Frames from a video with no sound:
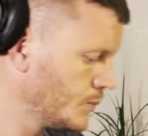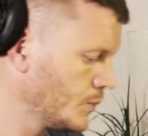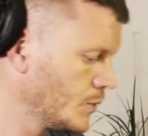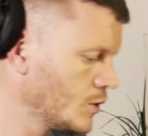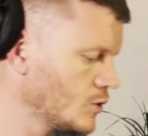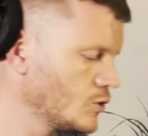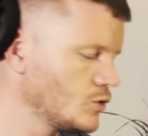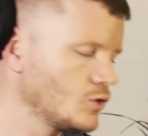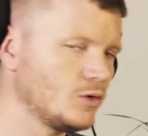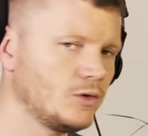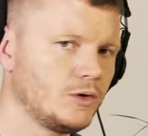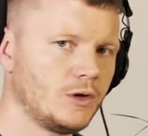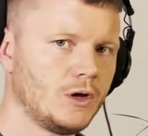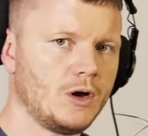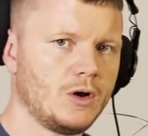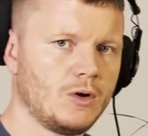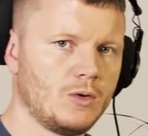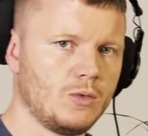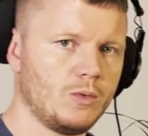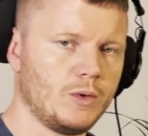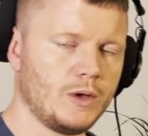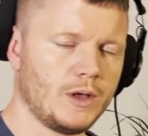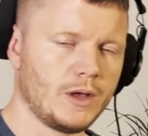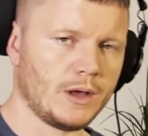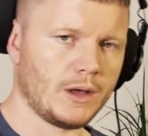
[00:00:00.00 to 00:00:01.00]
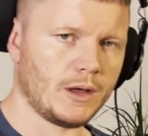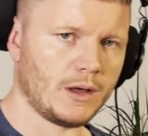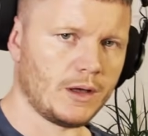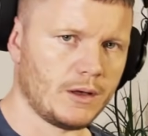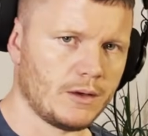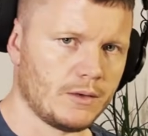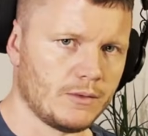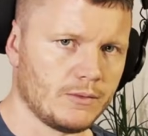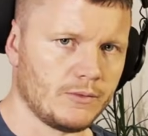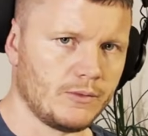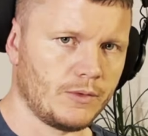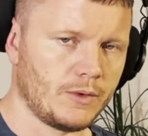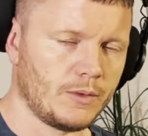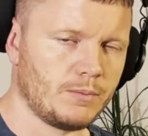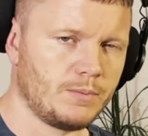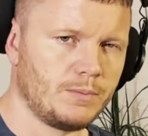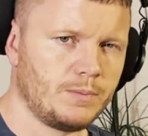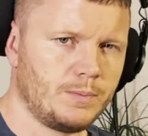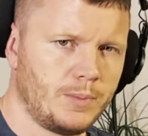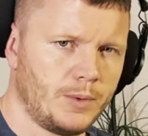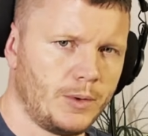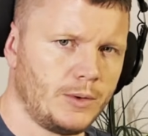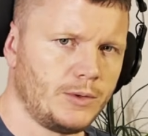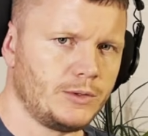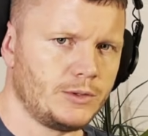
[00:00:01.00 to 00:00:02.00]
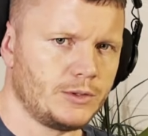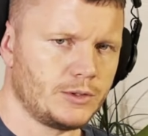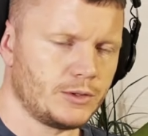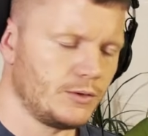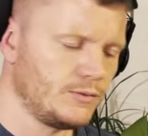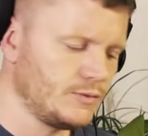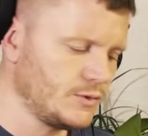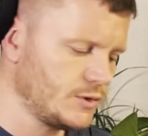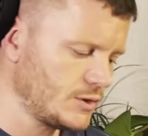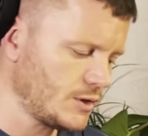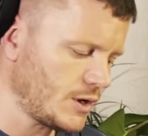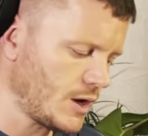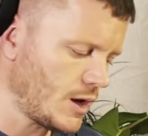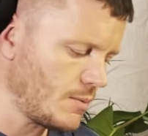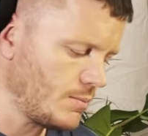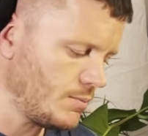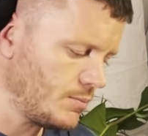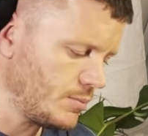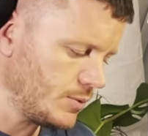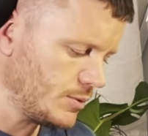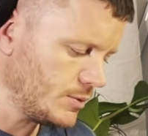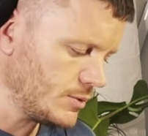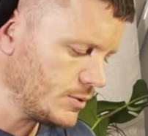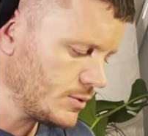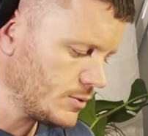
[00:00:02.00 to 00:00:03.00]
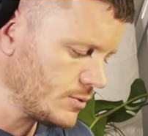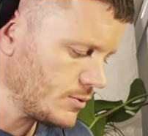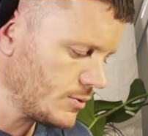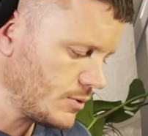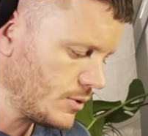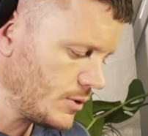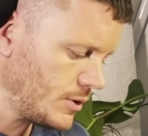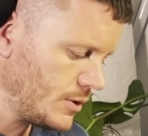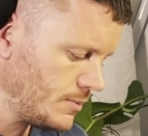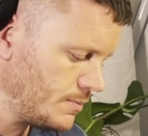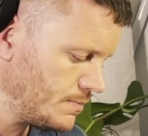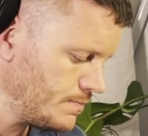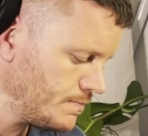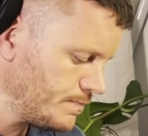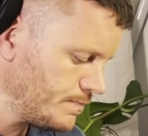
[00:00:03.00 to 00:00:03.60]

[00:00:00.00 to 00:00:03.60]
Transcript: So now we have a bunch of samples, right?